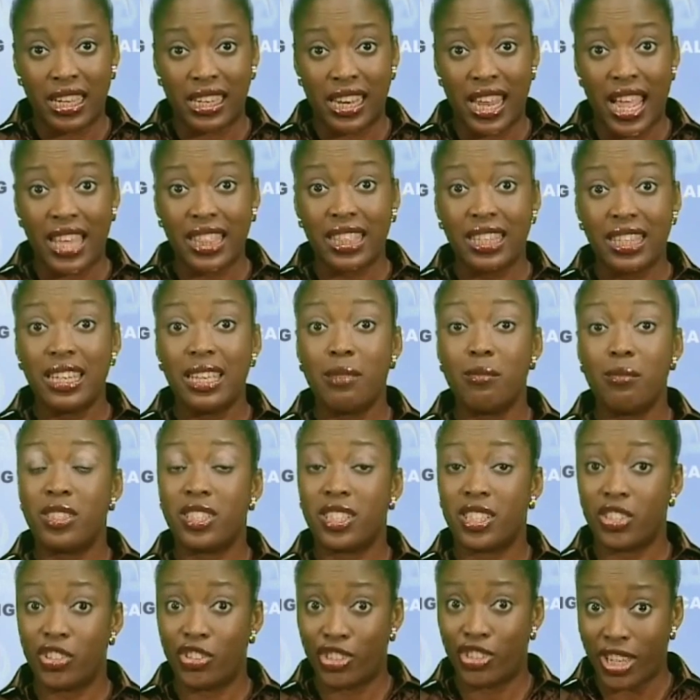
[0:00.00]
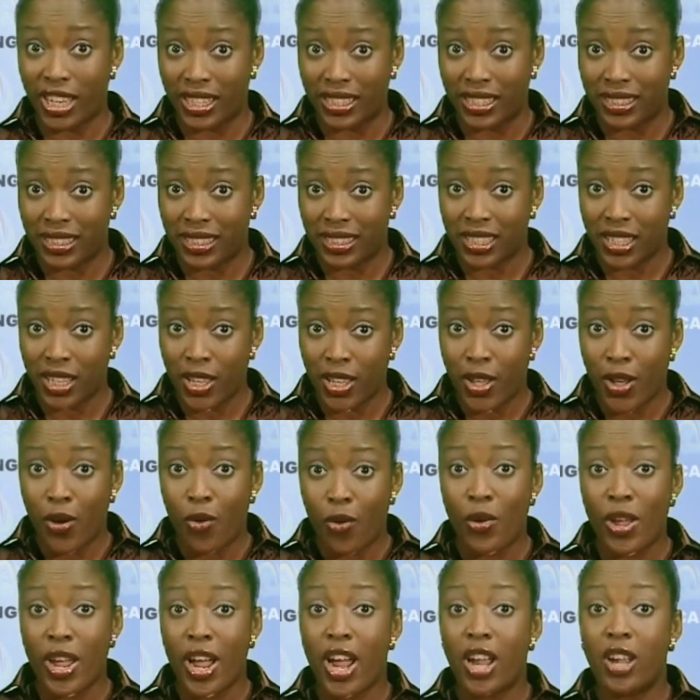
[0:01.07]
And like the name suggests,
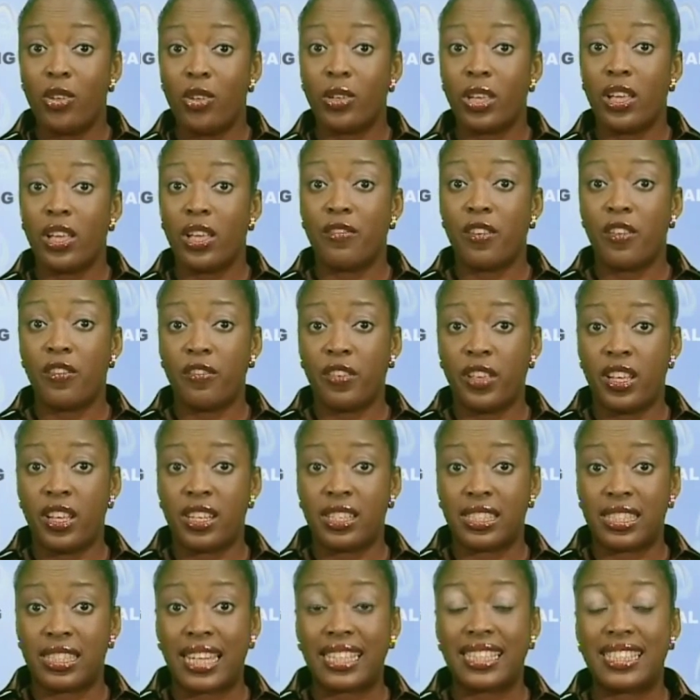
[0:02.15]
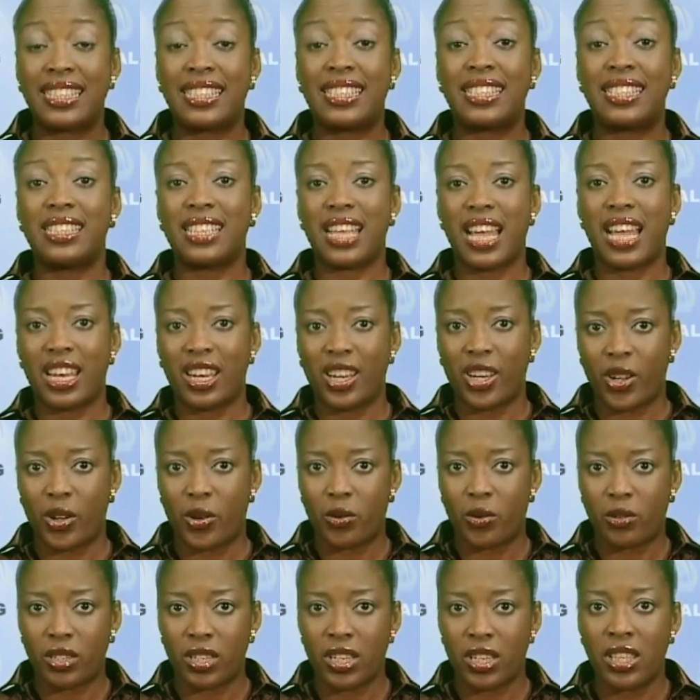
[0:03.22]
we are looking for figures that stand
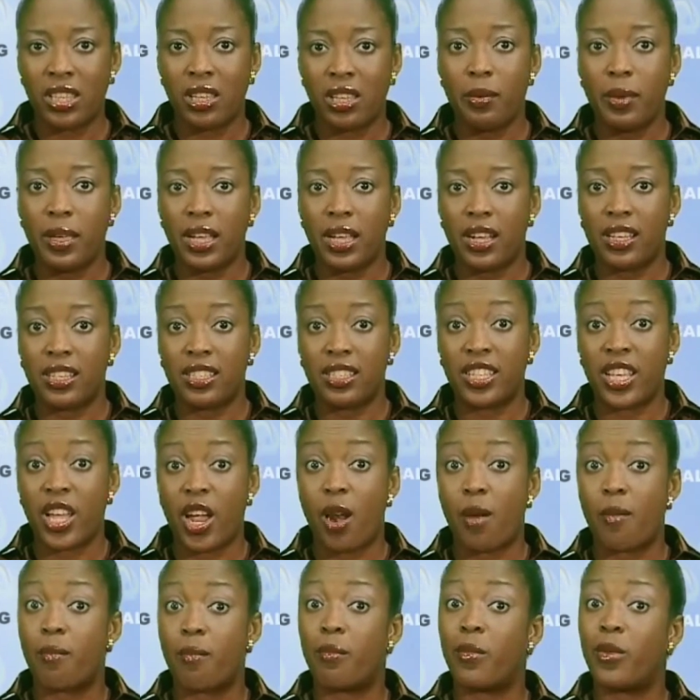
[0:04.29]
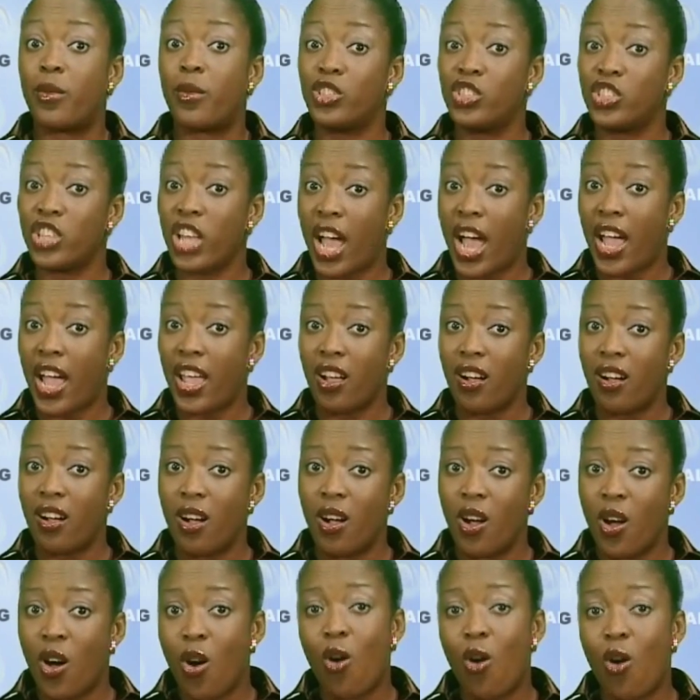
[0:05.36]
out, either because they are much higher
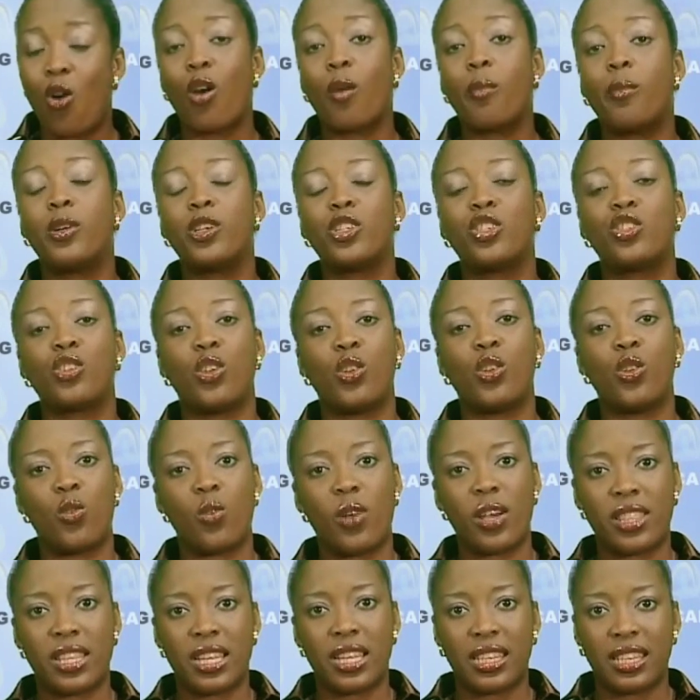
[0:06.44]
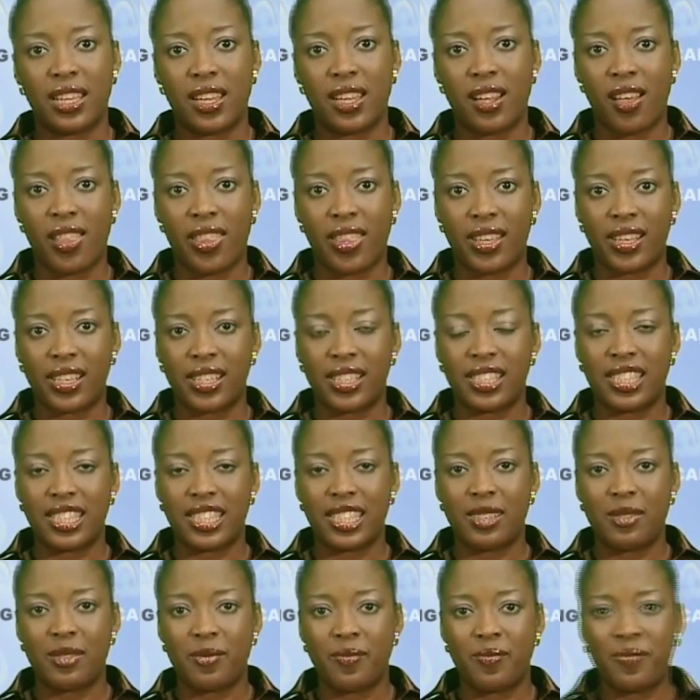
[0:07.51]
or much lower than the
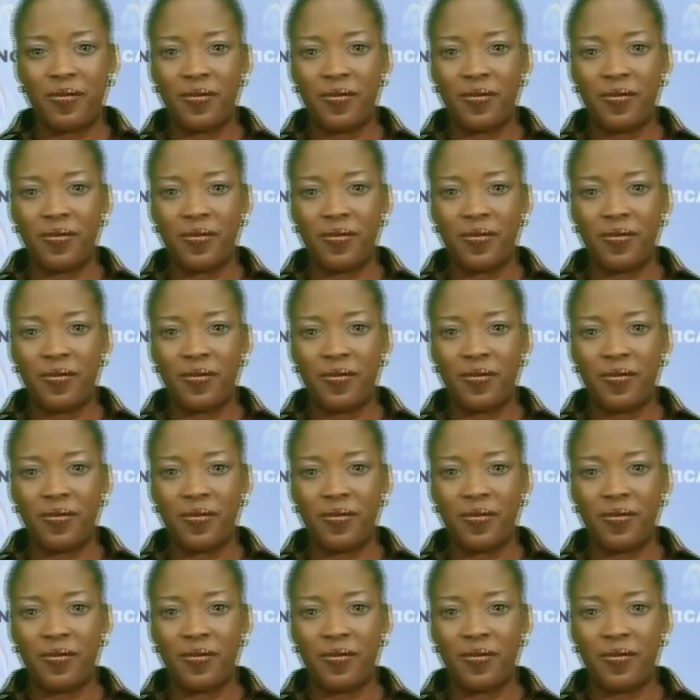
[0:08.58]
others.